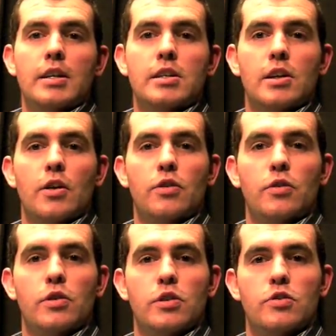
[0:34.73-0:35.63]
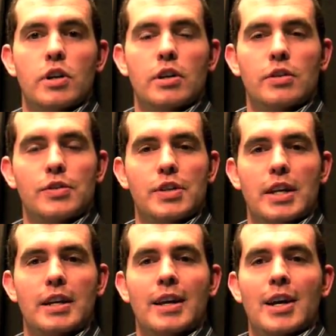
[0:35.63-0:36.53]
to go through the drills
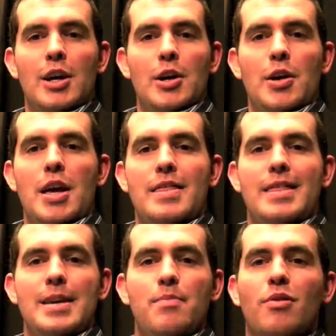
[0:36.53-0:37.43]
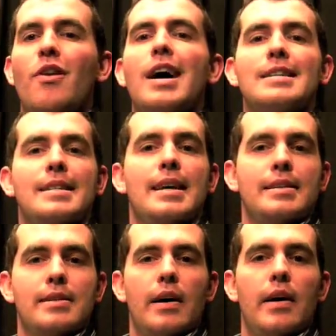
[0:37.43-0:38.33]
and the
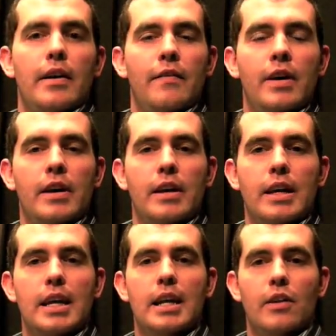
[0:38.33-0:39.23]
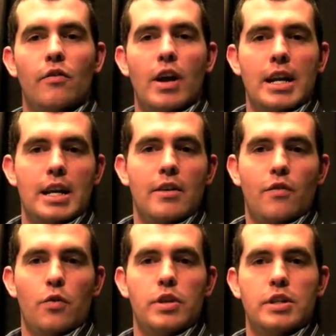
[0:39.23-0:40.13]
process of getting ready
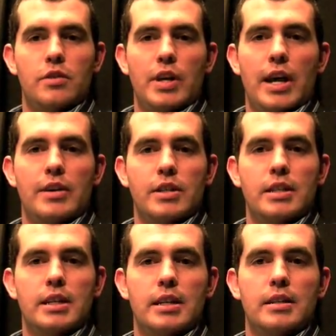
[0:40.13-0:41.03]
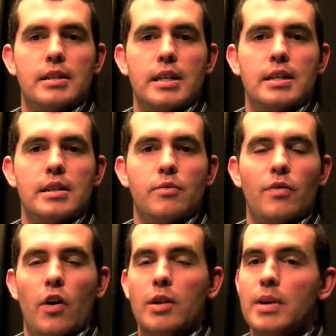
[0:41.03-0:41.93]
for the 2010 season.
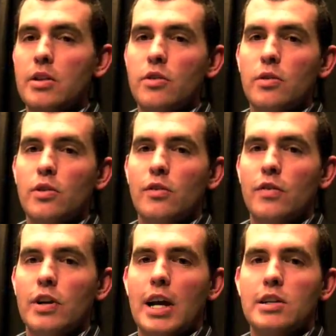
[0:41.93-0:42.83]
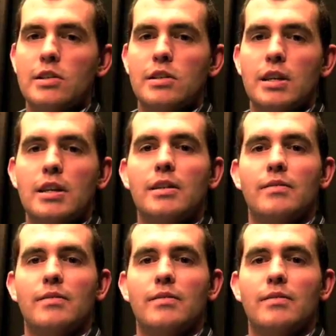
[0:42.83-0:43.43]
We've already been through a little free agency,